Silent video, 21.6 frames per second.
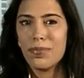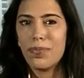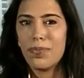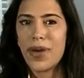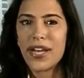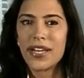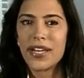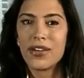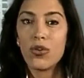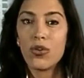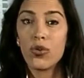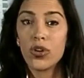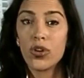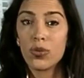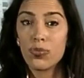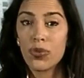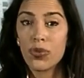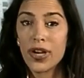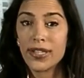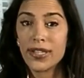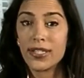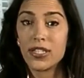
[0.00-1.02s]
Betty, oil
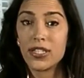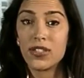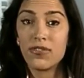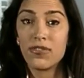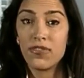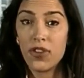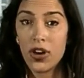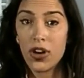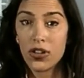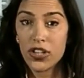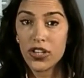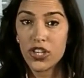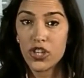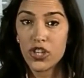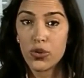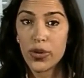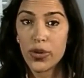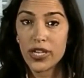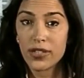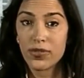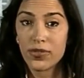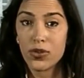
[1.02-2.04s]
prices falling,
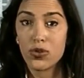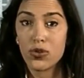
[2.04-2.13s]
U.S.